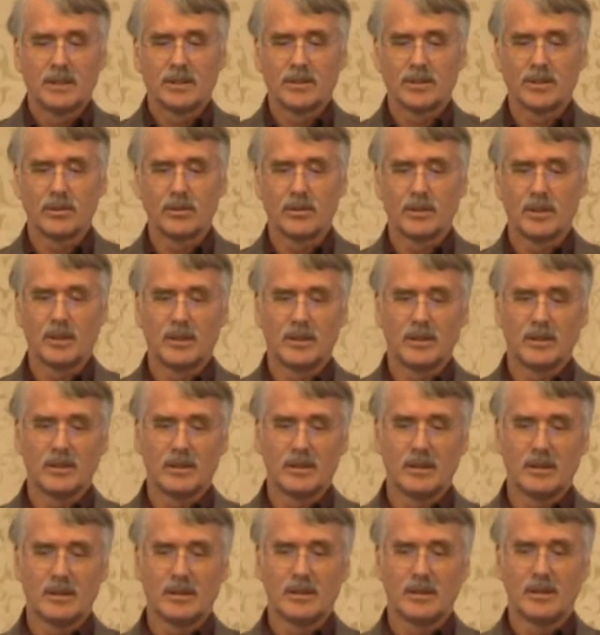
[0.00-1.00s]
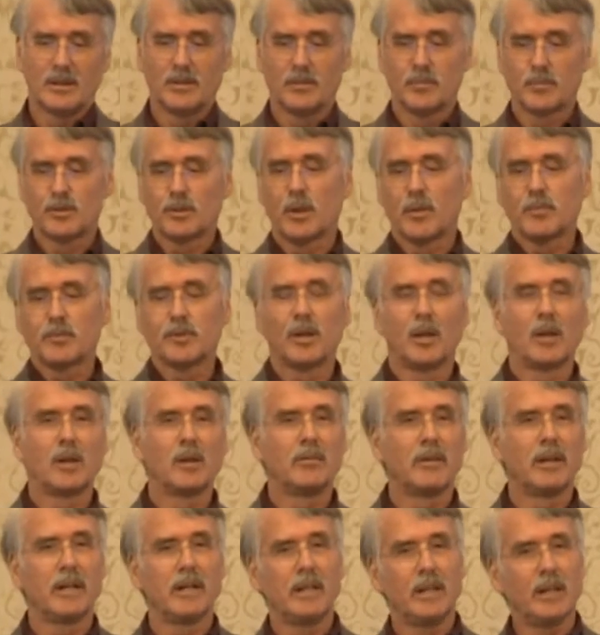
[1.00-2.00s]
So the absorbed
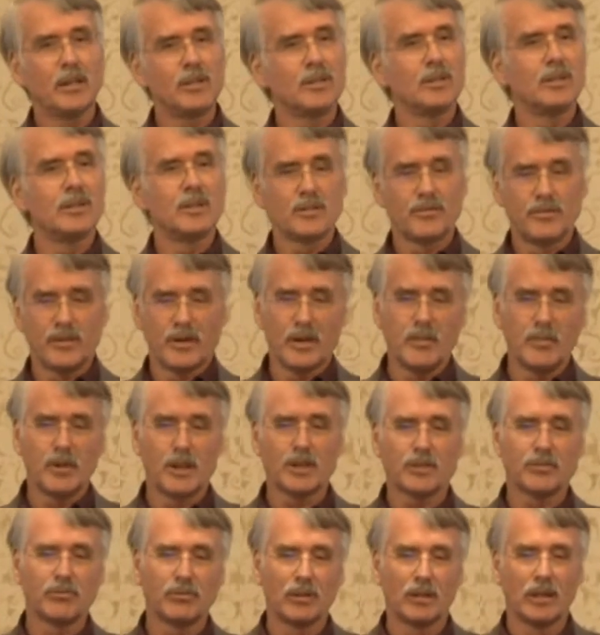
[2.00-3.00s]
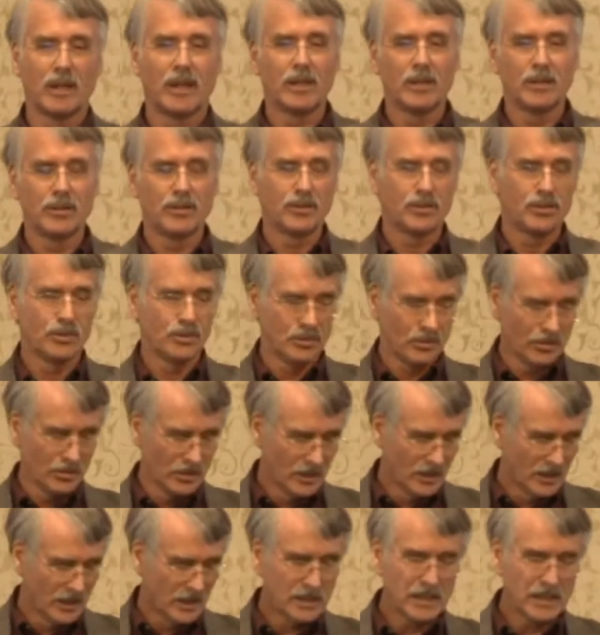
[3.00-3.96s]
solar radiation is very much related to